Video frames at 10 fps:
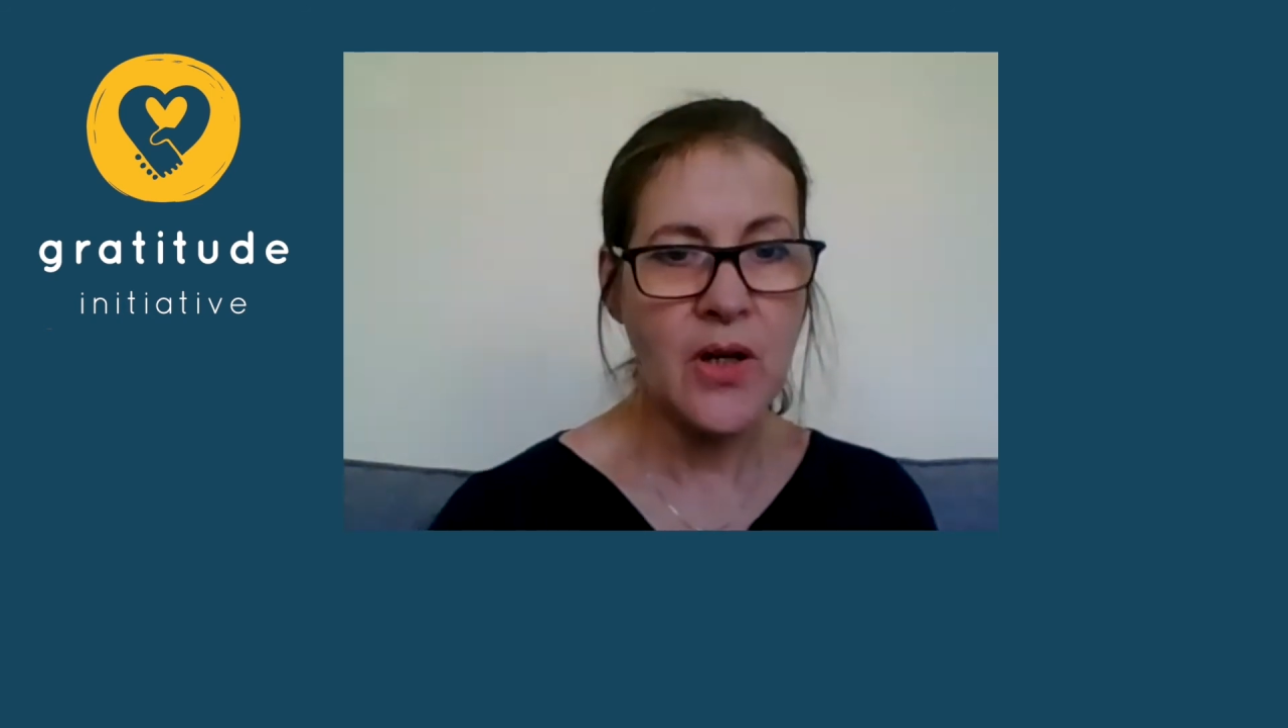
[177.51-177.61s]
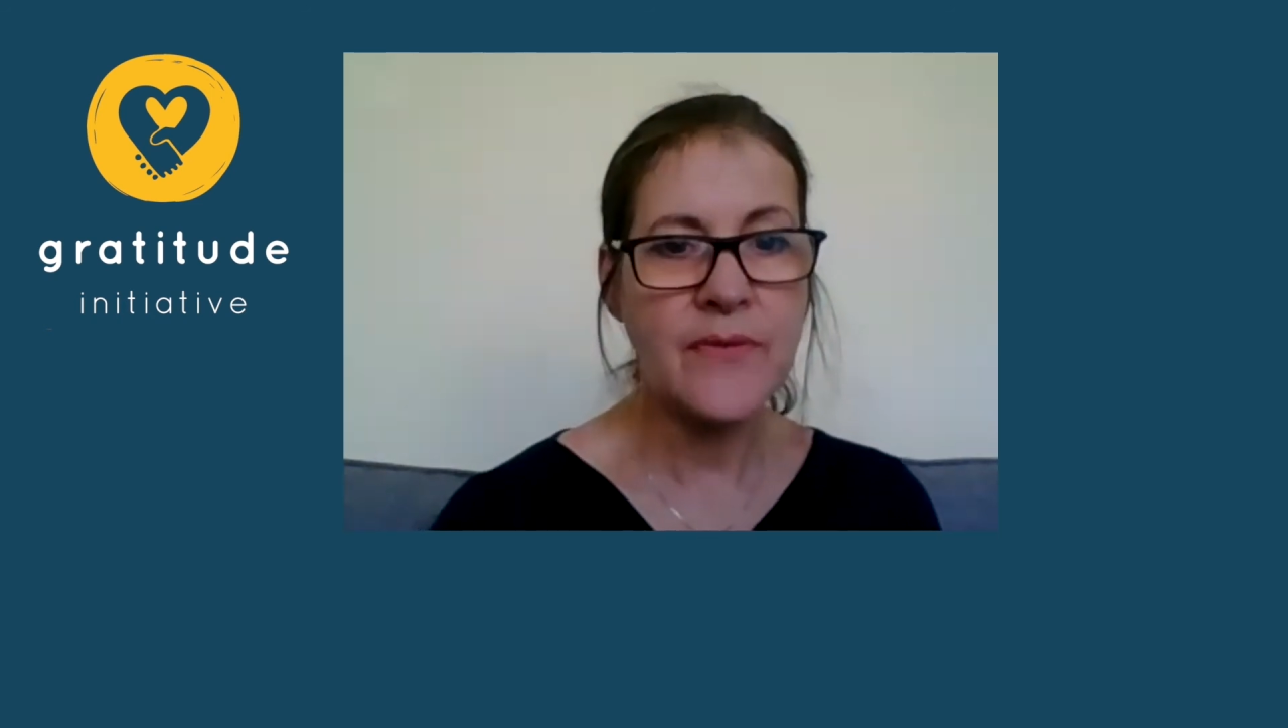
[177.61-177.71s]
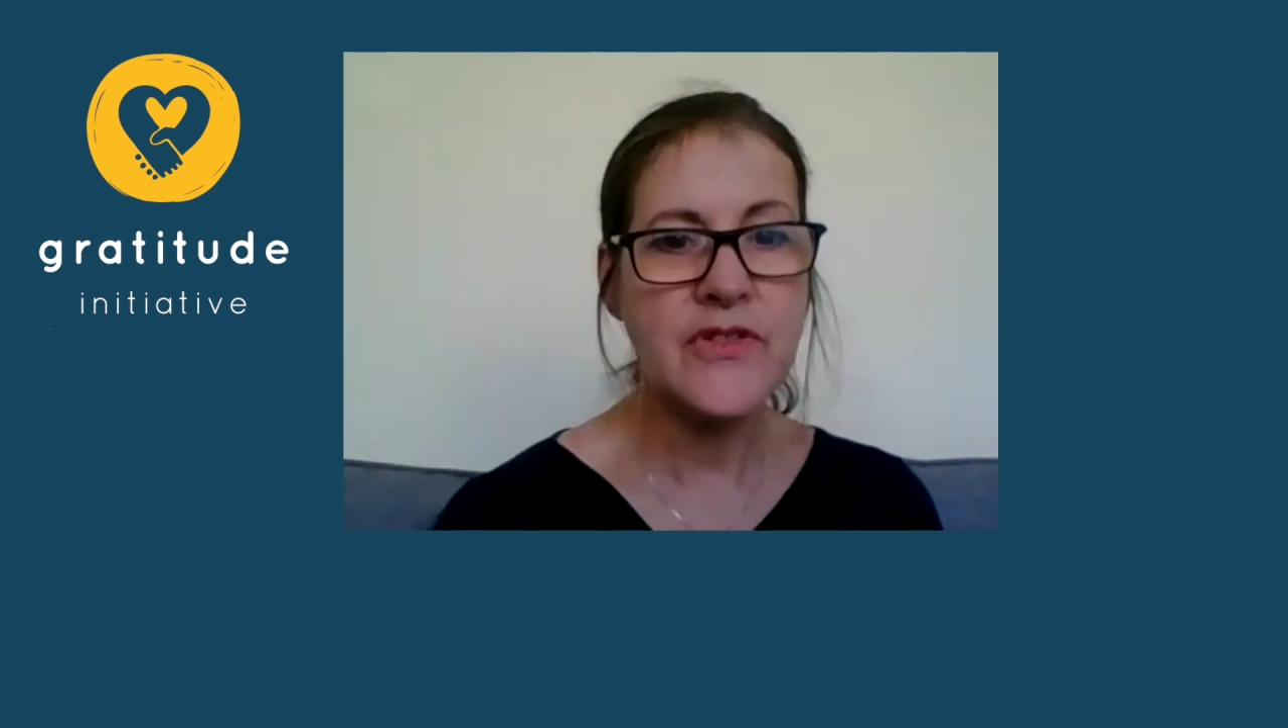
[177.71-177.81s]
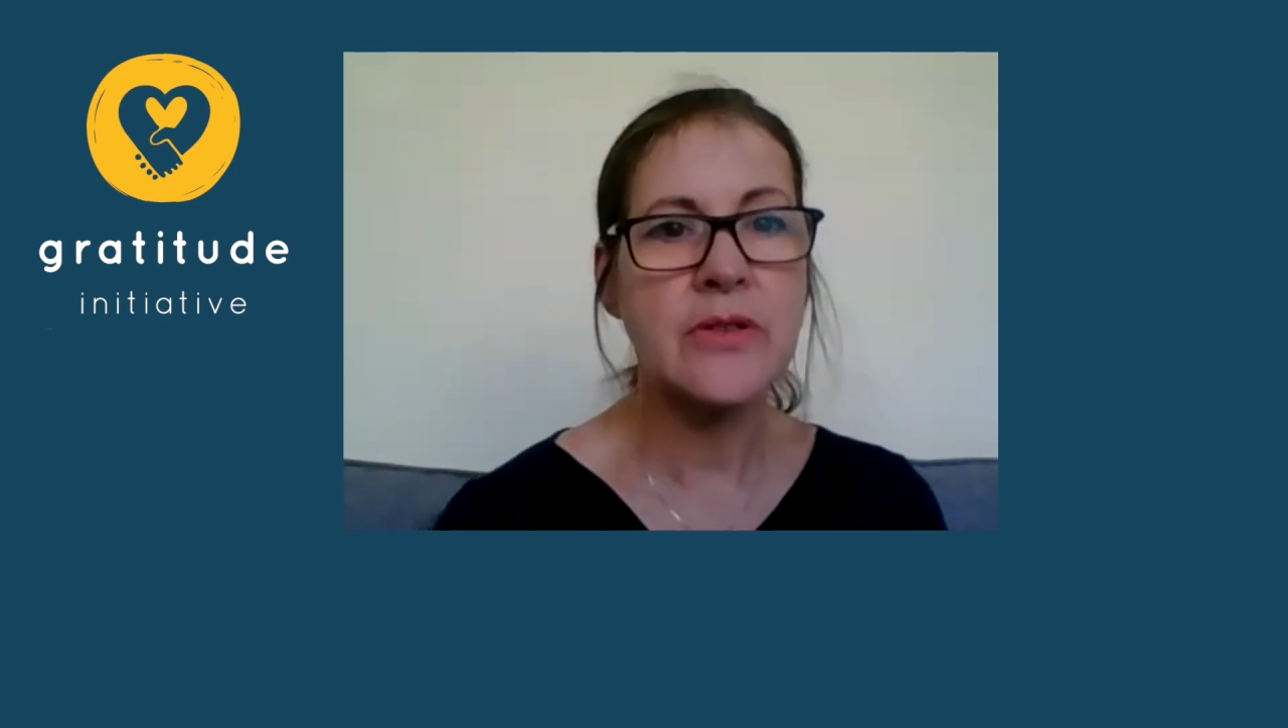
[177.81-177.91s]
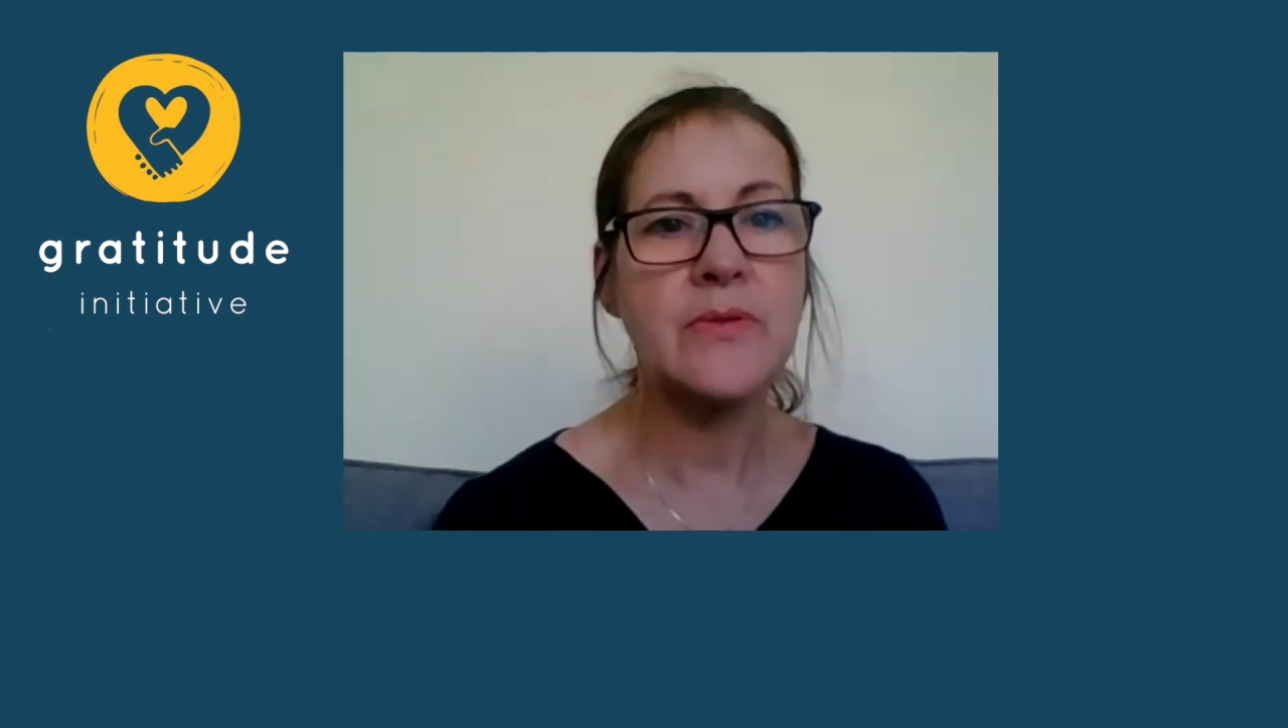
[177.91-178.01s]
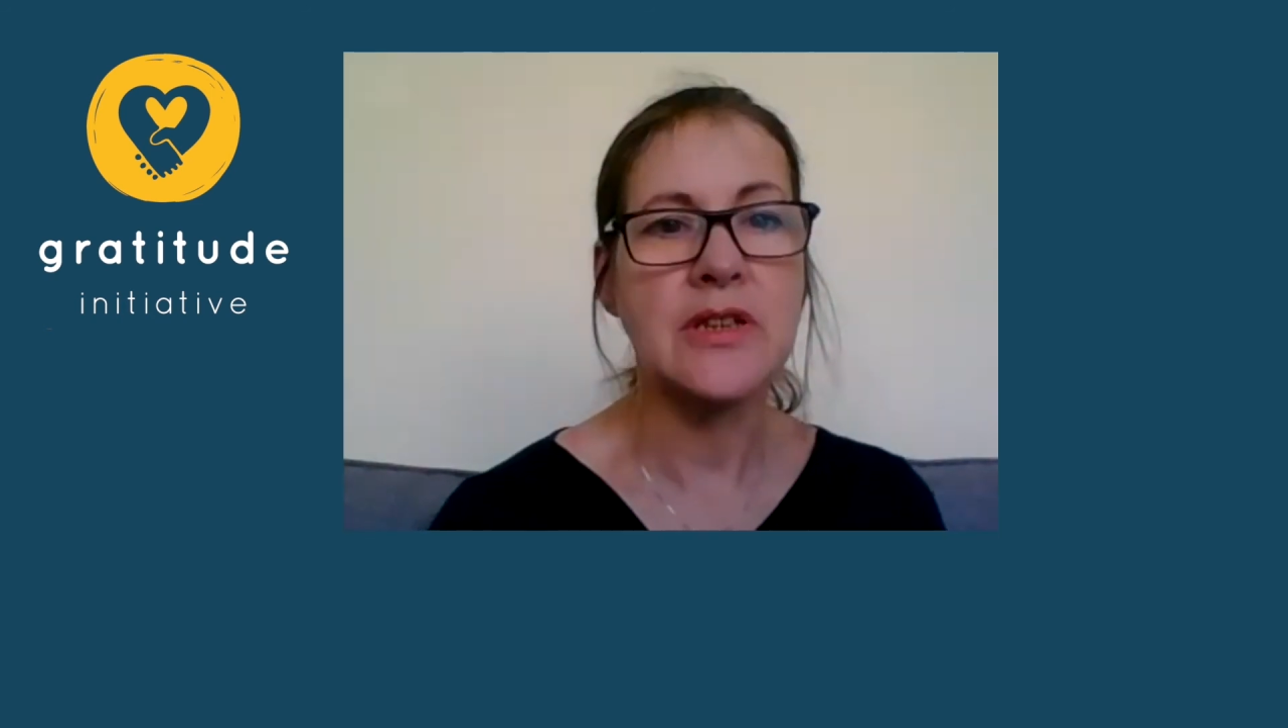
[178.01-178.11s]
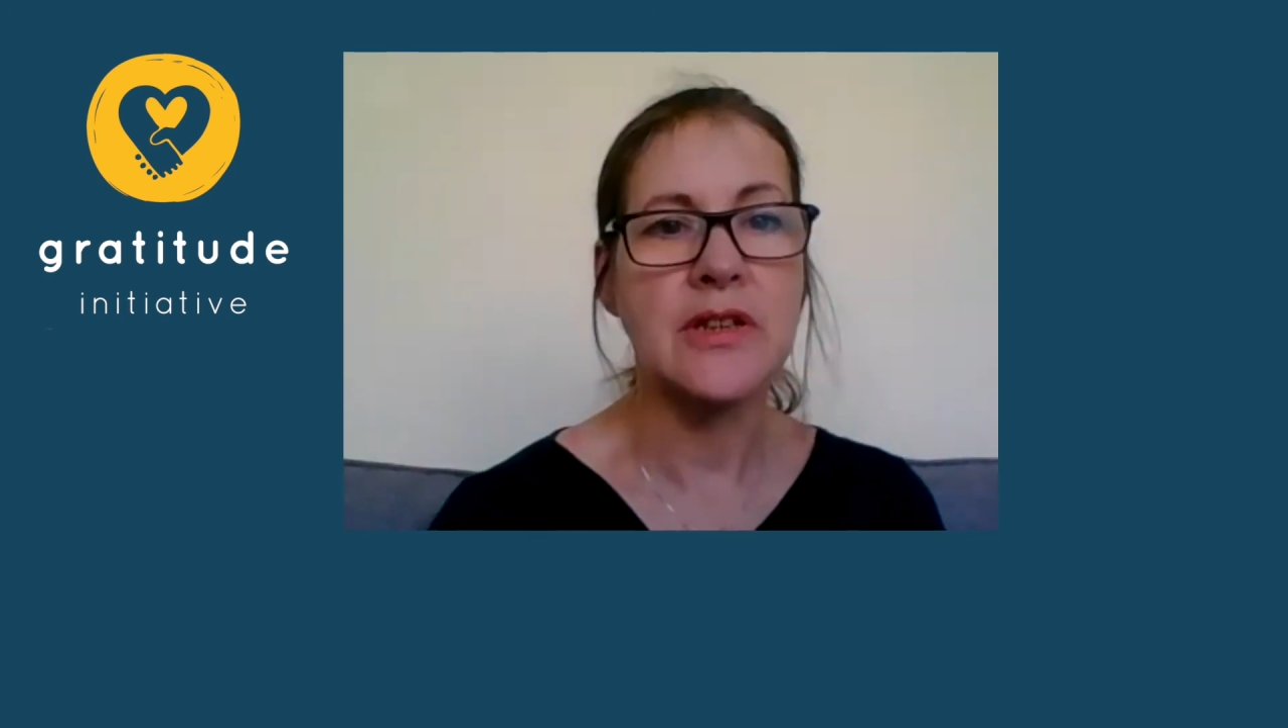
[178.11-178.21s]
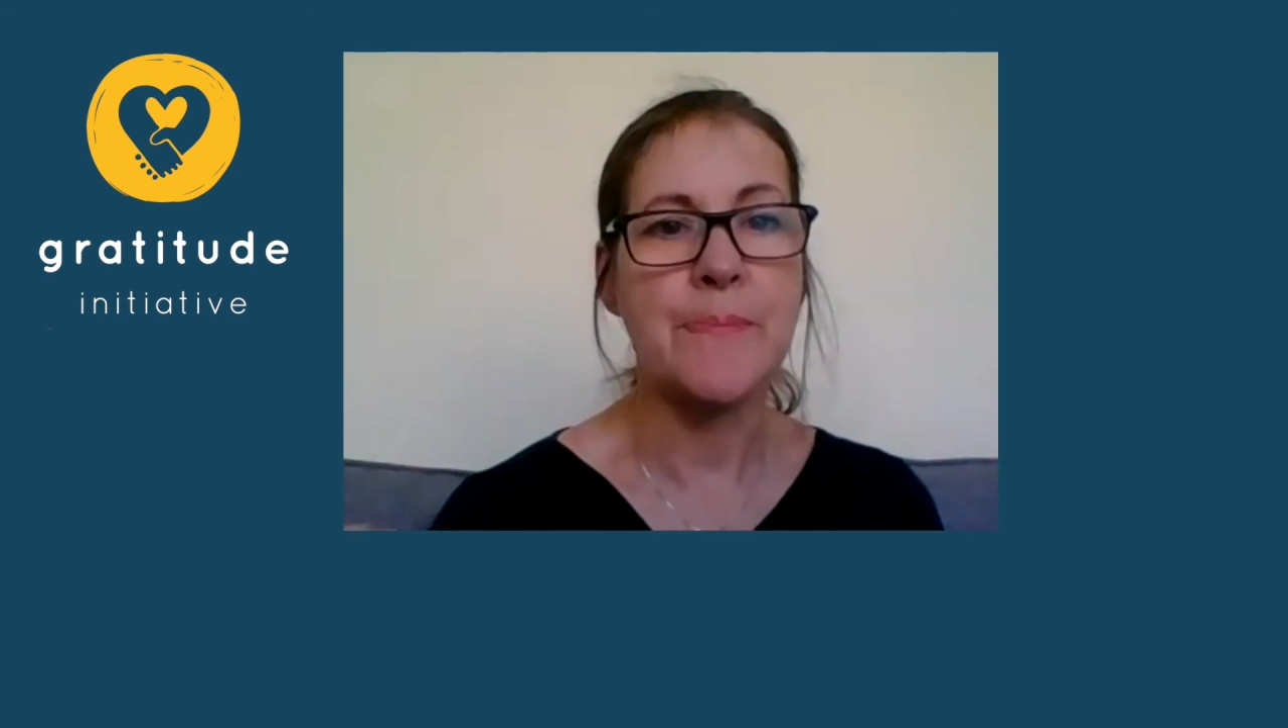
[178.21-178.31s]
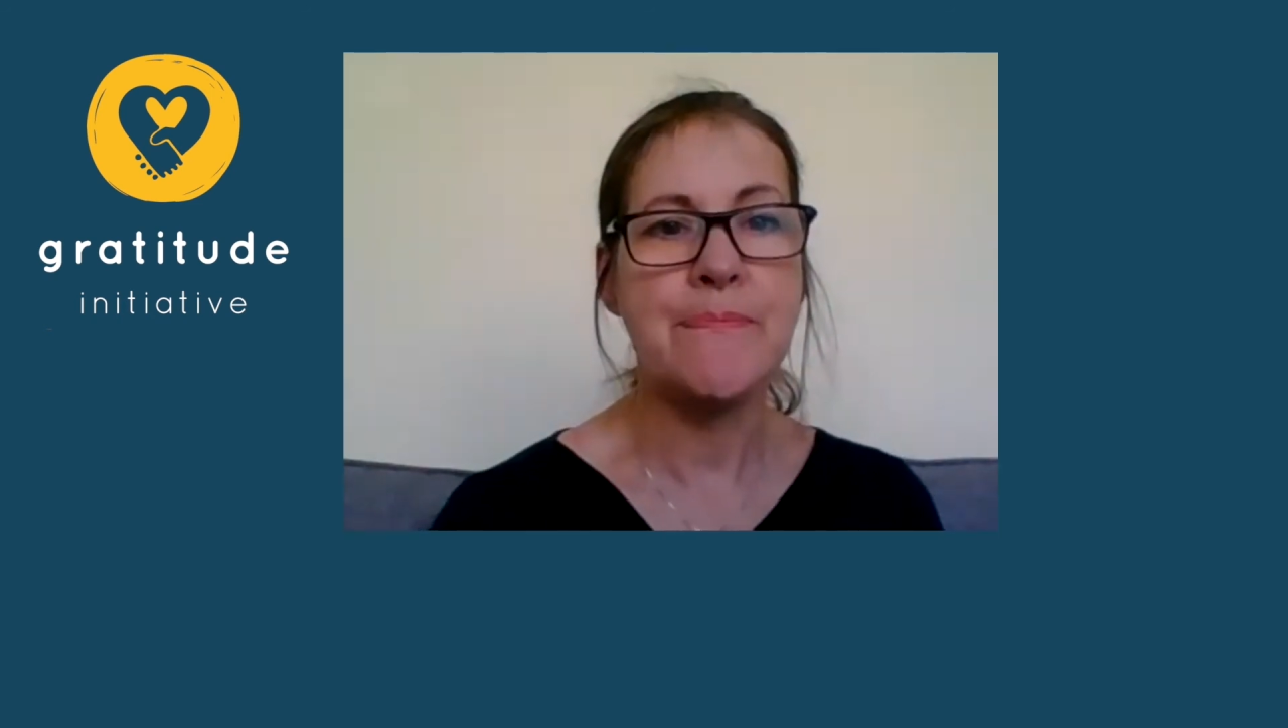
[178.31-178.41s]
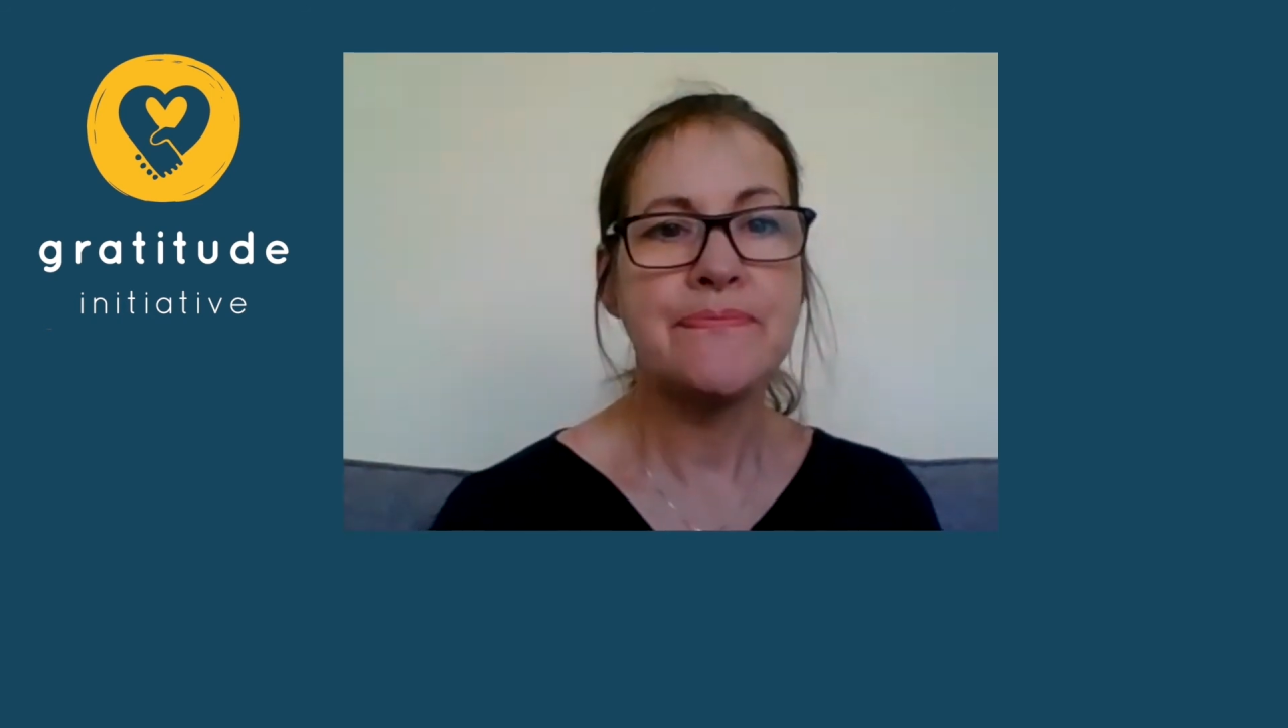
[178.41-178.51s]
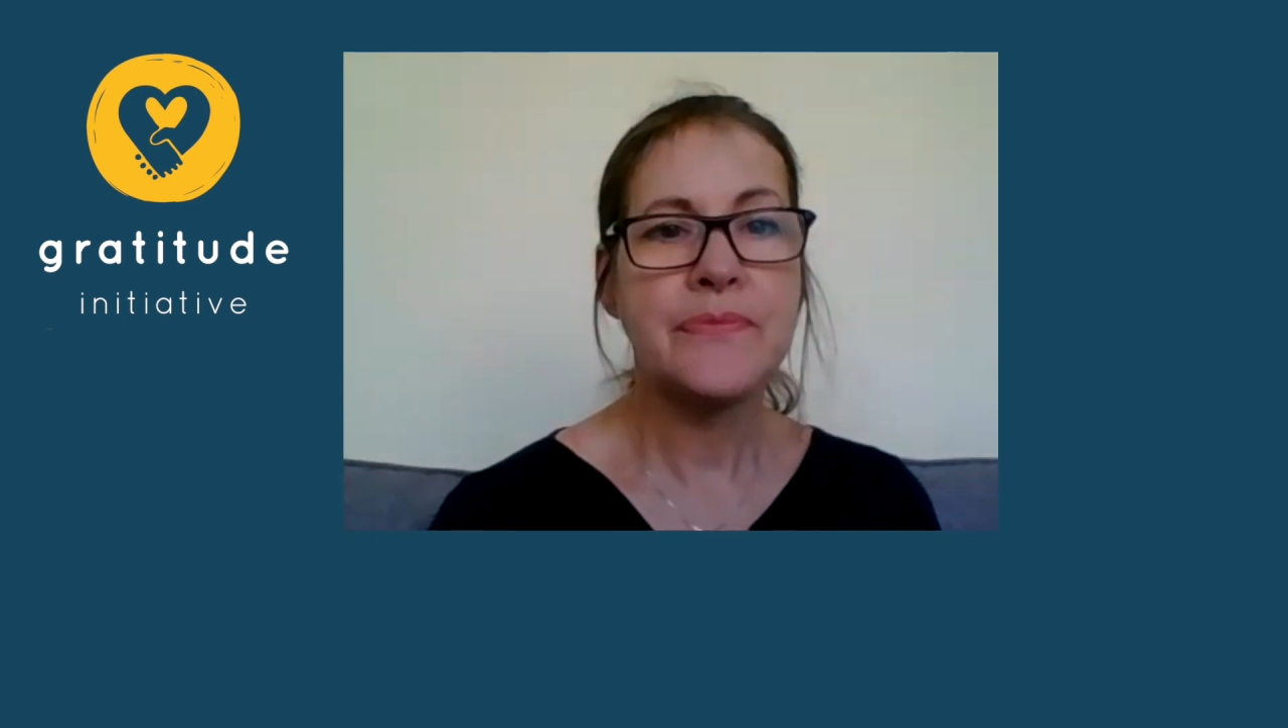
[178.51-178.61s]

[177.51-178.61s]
off doing them,